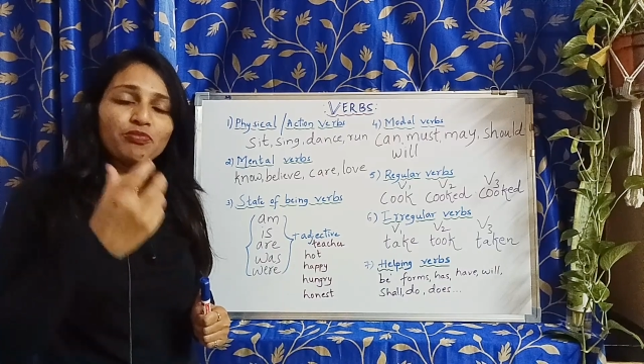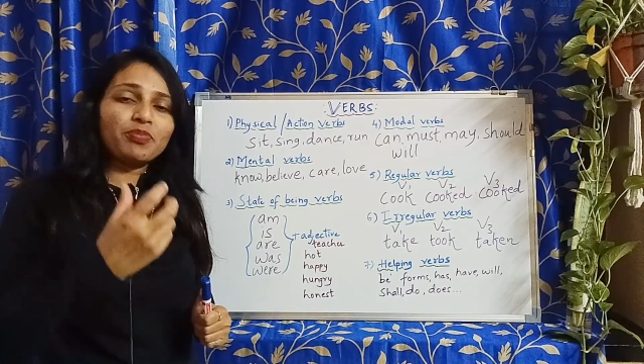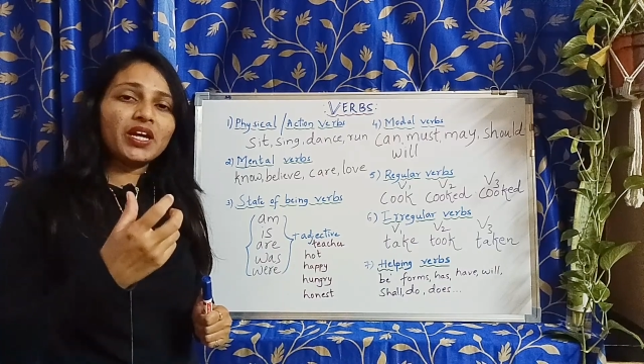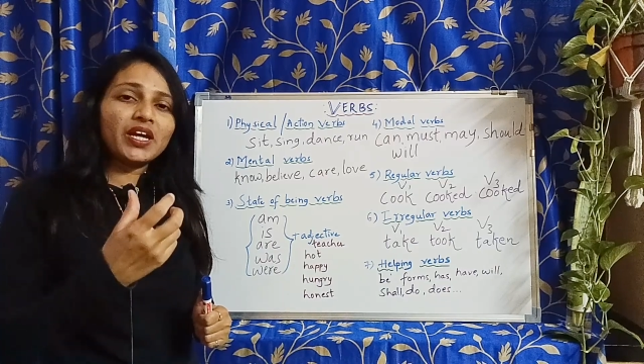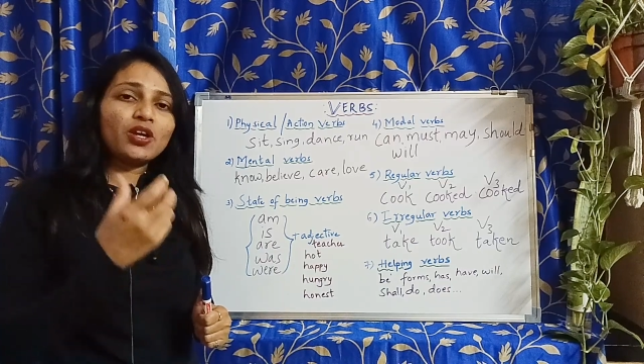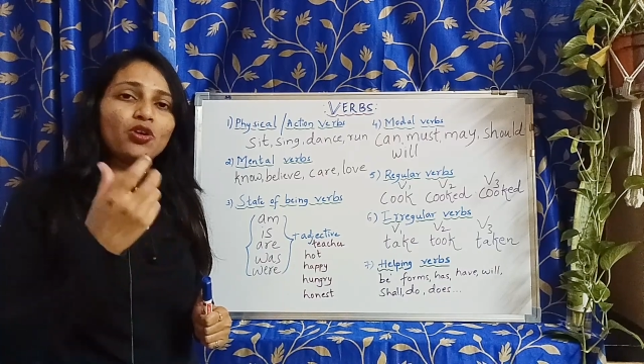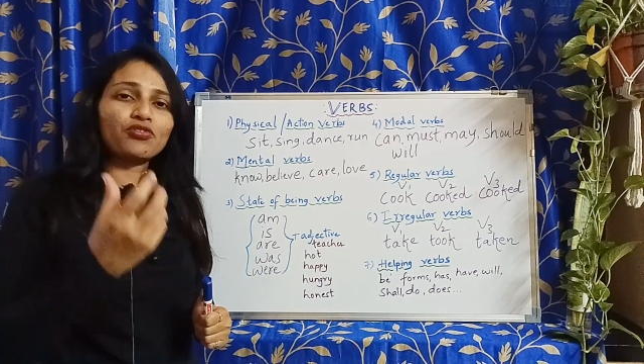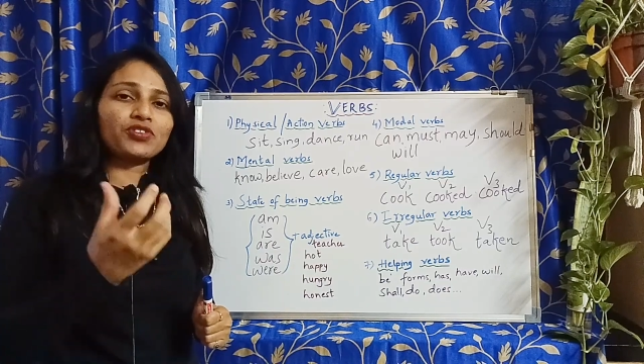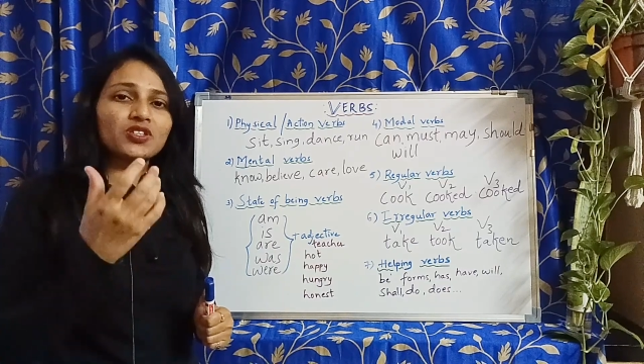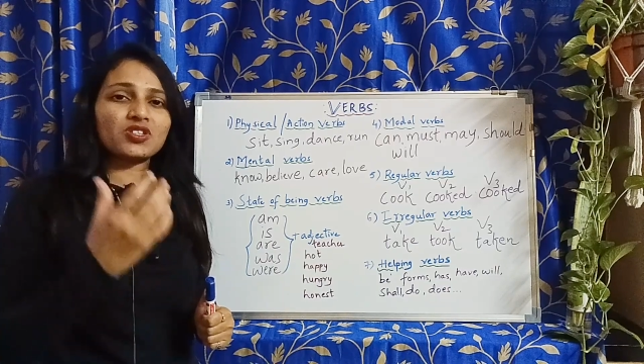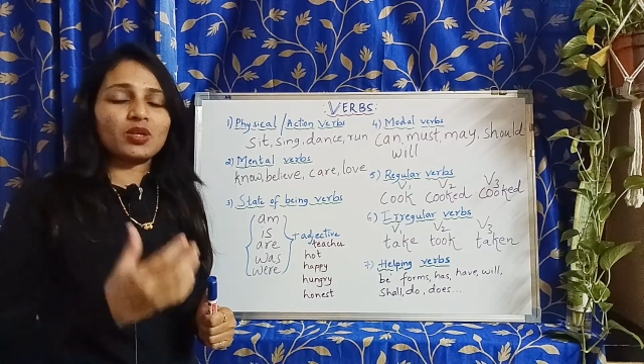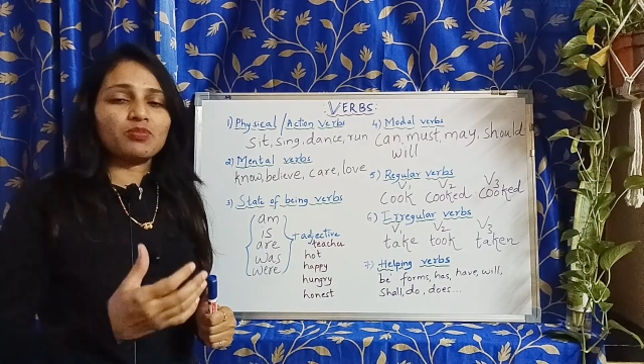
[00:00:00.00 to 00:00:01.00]
being of the
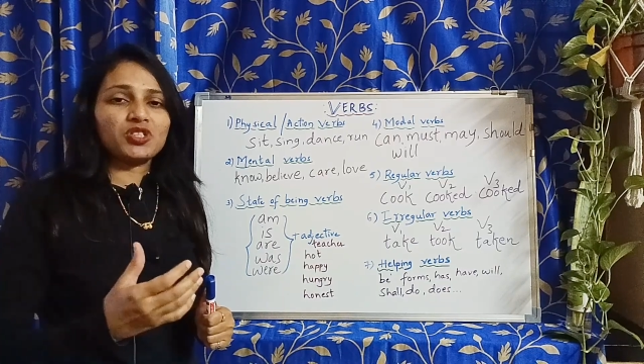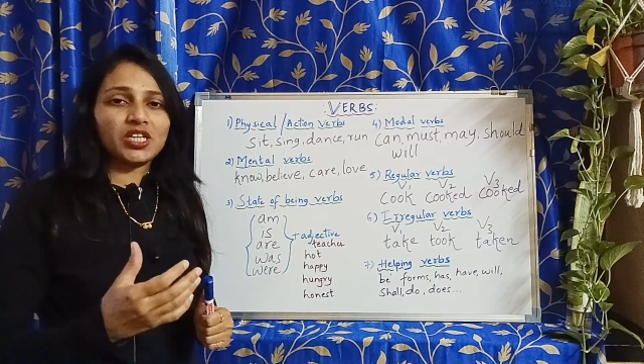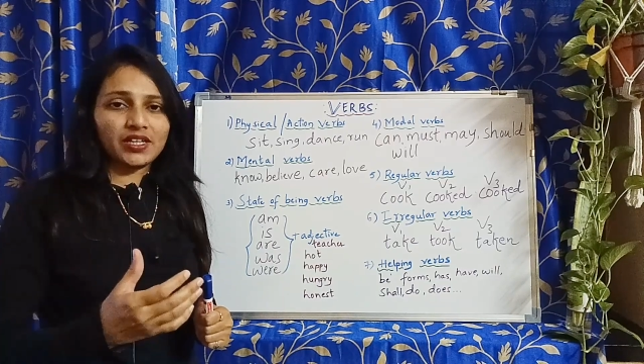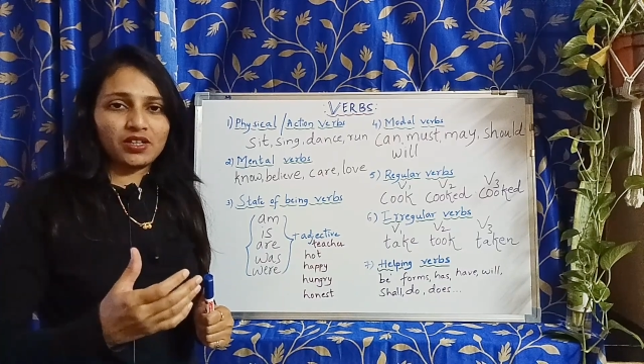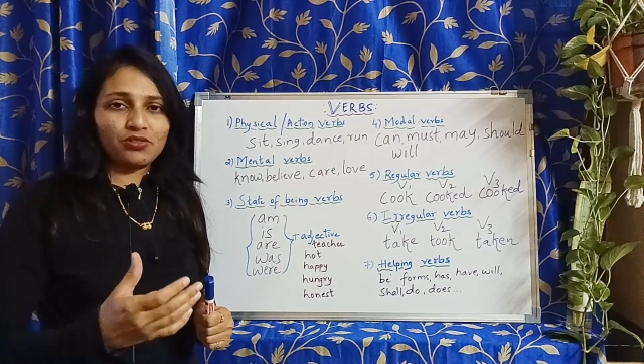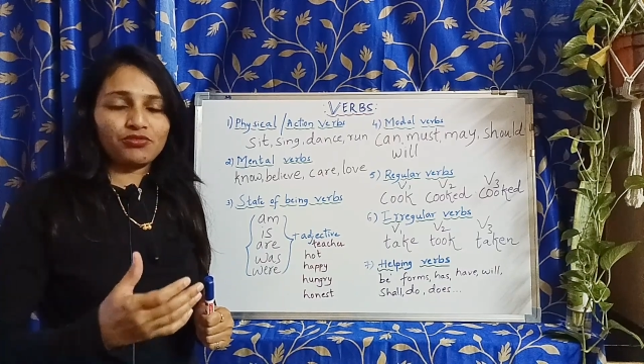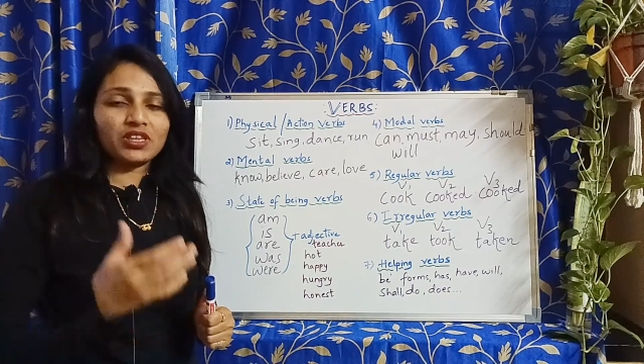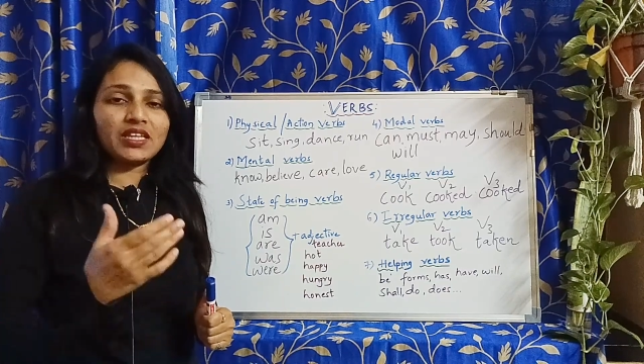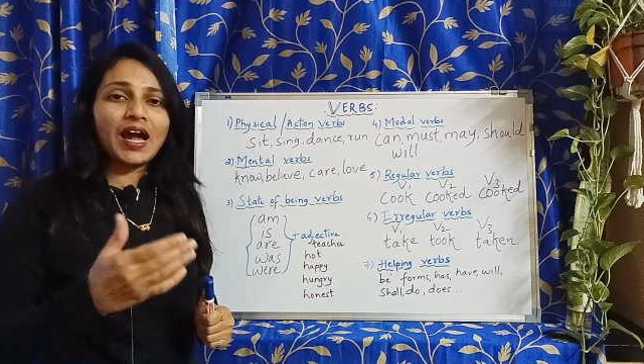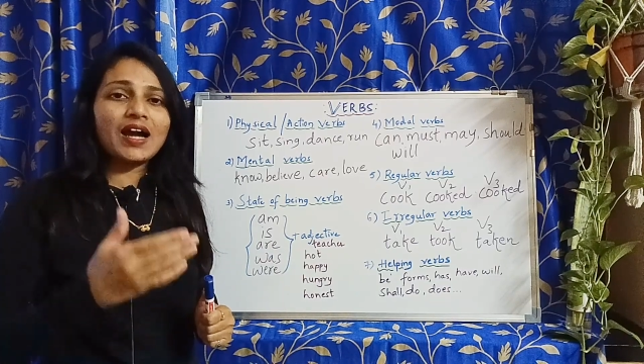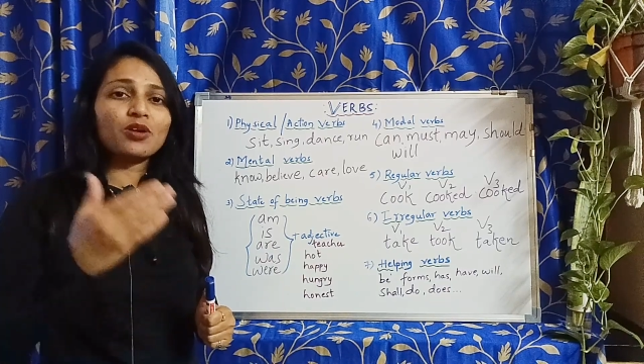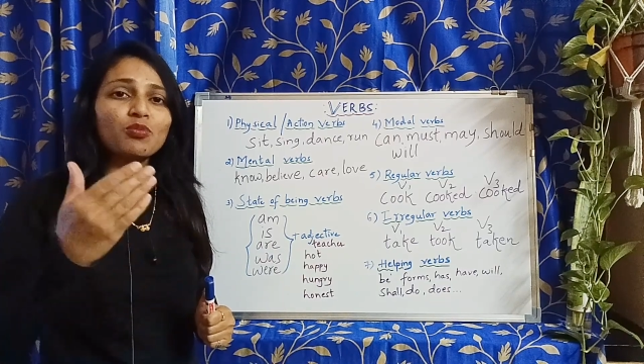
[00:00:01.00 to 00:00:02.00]
subject for
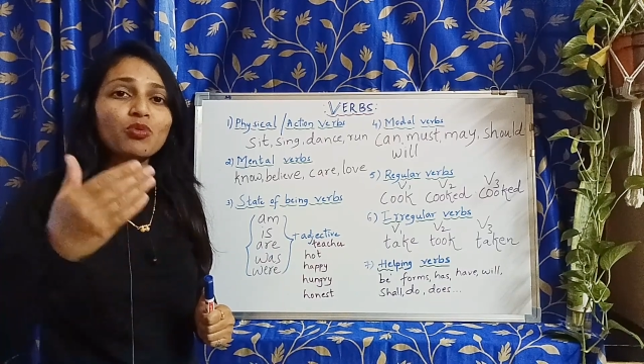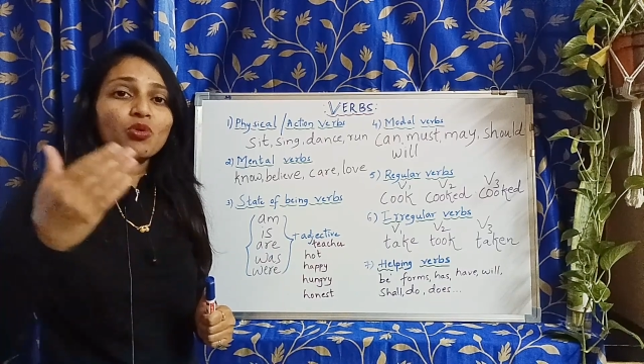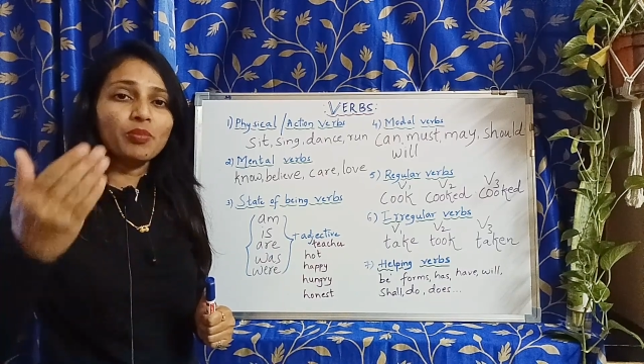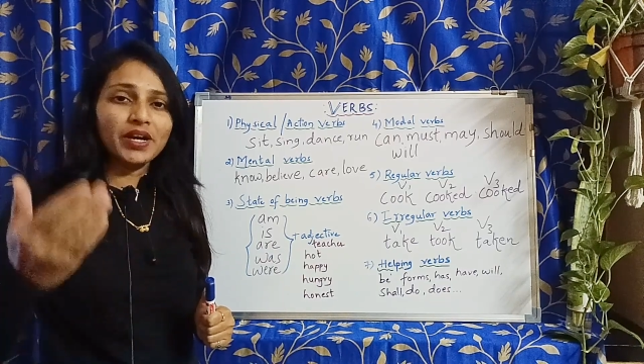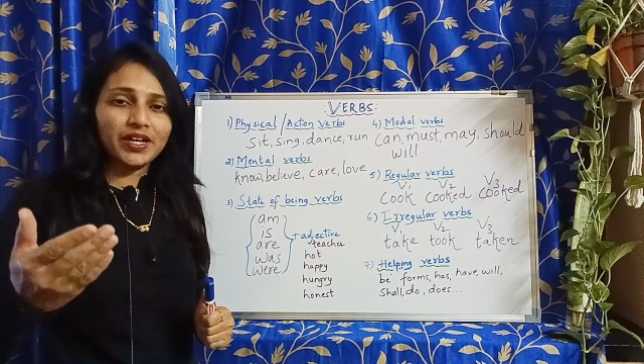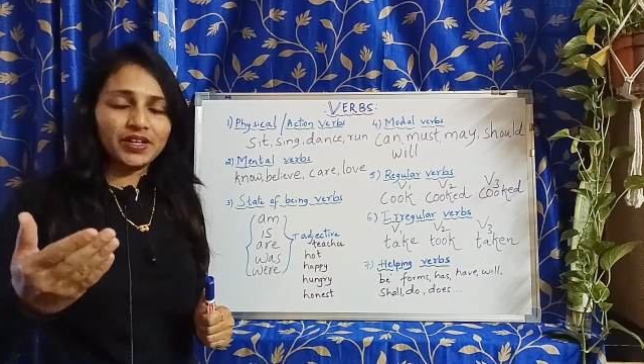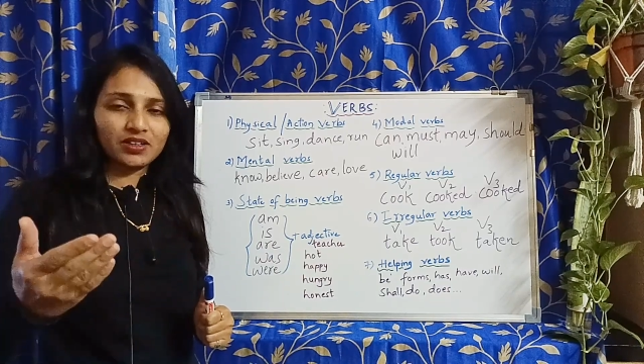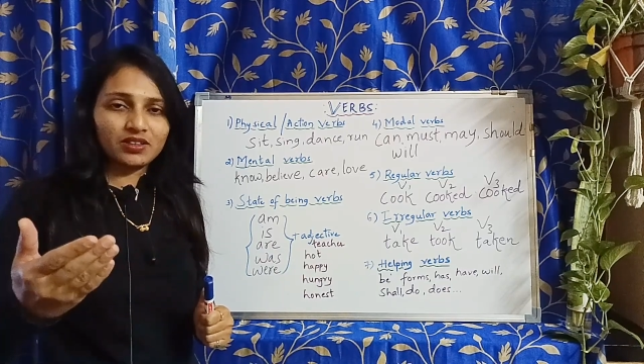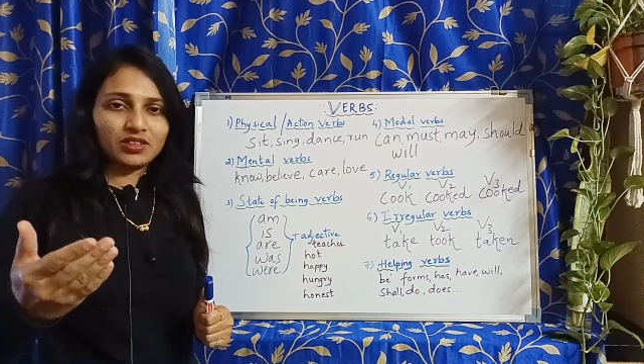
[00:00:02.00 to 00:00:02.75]
that moment.